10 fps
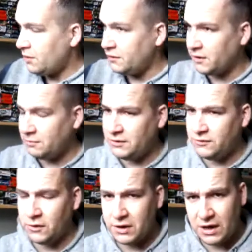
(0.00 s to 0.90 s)
one is going to be
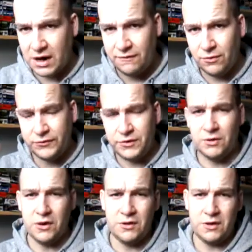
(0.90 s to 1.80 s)
done. I've also
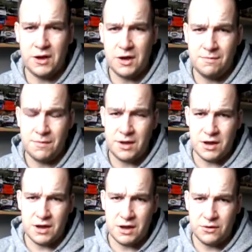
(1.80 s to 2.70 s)
got
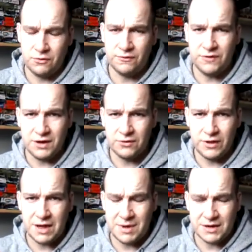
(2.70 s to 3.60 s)
another vehicle
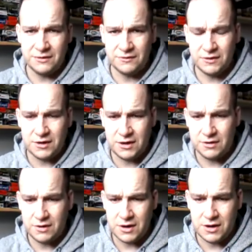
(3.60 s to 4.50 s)
that I'm adding to
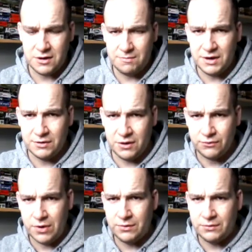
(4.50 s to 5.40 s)
the big long
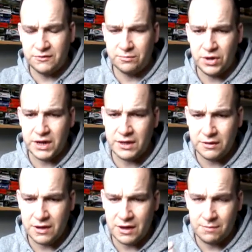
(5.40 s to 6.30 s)
road display
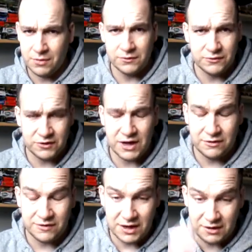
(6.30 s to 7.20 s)
that I'm not
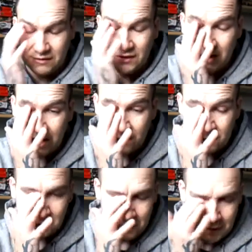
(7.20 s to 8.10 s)
saying until the end.